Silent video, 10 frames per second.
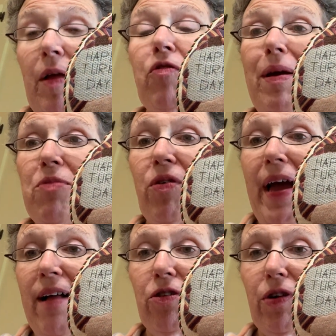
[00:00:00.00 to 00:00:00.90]
Rainbow
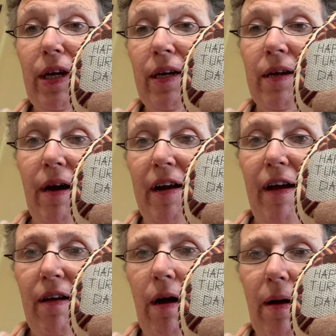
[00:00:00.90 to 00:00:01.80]
Gallery,
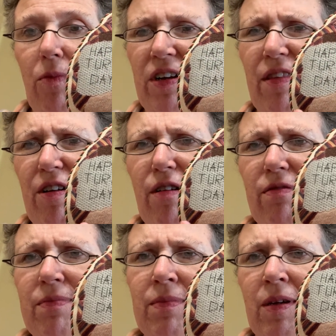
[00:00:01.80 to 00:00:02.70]
and one of their
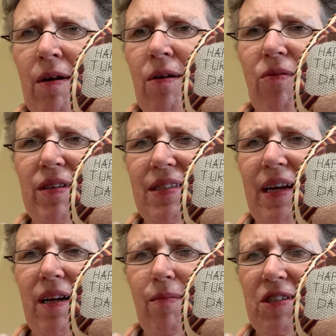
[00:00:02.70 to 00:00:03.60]
ones
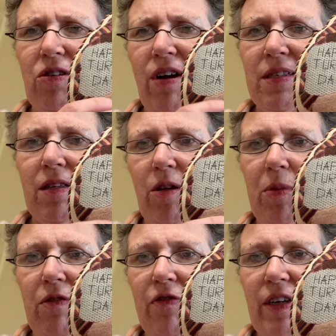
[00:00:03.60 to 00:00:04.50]
that comes across a little
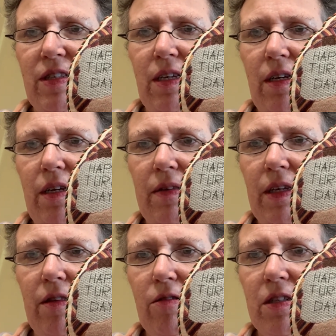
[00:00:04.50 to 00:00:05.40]
bit fuzzy, and
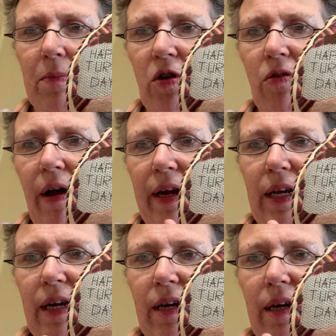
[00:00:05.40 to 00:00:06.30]
then there's some
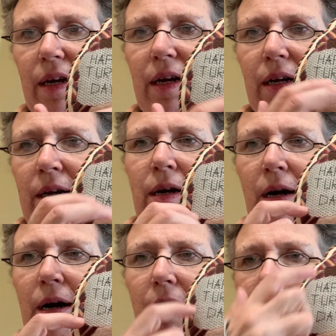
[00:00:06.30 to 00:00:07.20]
Krynic.
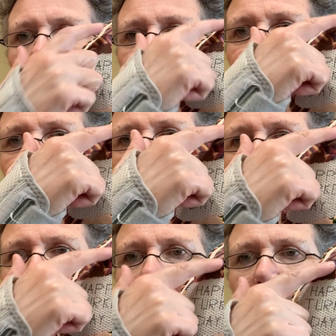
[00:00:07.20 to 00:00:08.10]
This
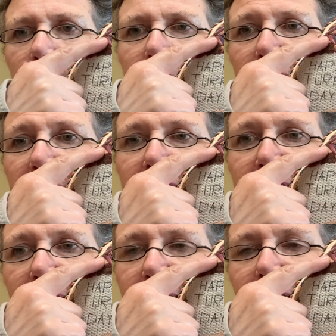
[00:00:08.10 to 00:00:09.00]
is Needle
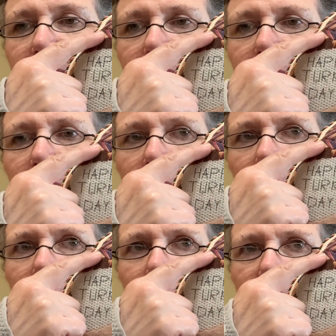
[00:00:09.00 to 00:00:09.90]
Necessity,
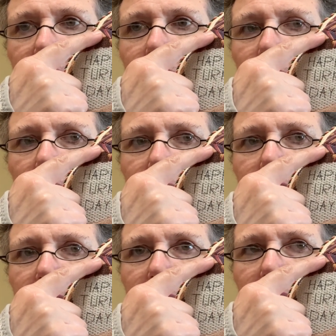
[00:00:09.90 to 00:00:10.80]
which
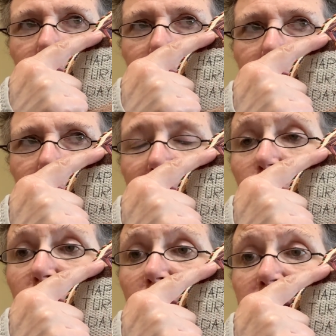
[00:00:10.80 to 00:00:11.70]
is now
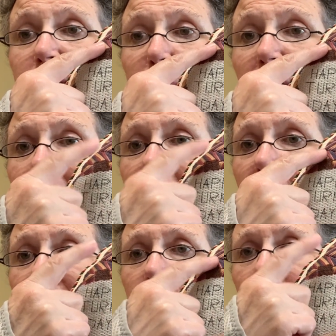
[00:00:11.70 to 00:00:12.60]
Threadworks, but I'm
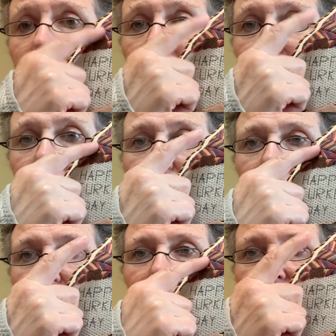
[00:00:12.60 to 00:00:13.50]
not
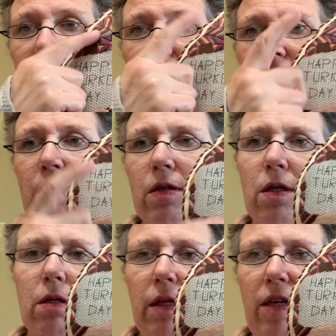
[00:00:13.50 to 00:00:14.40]
sure if
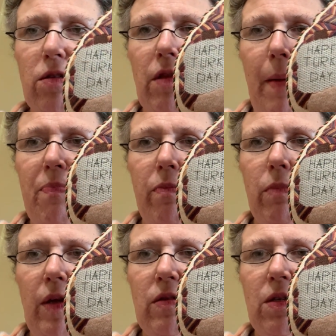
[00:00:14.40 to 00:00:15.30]

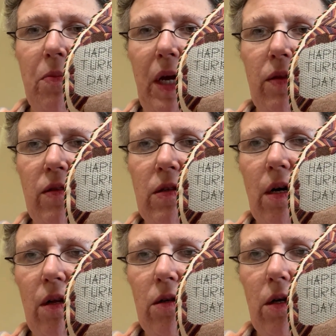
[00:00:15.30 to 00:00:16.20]
they still make this
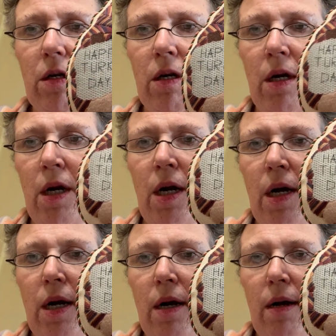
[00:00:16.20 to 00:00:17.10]
color.
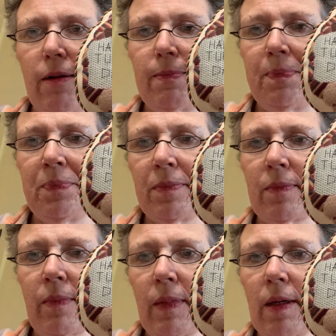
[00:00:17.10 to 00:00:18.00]

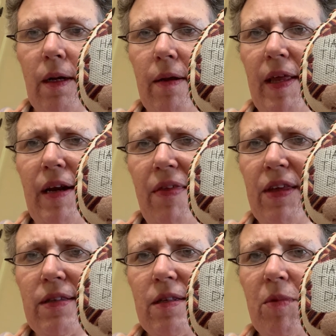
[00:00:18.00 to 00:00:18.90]
And then I
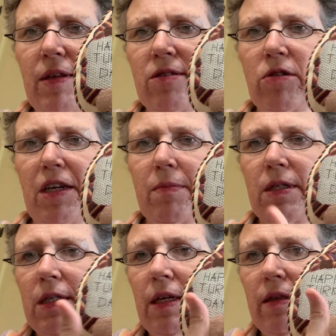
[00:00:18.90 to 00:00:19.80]
think some of these are
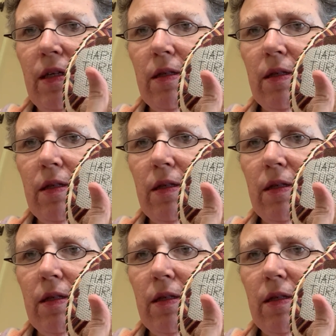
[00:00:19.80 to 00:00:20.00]
DMC.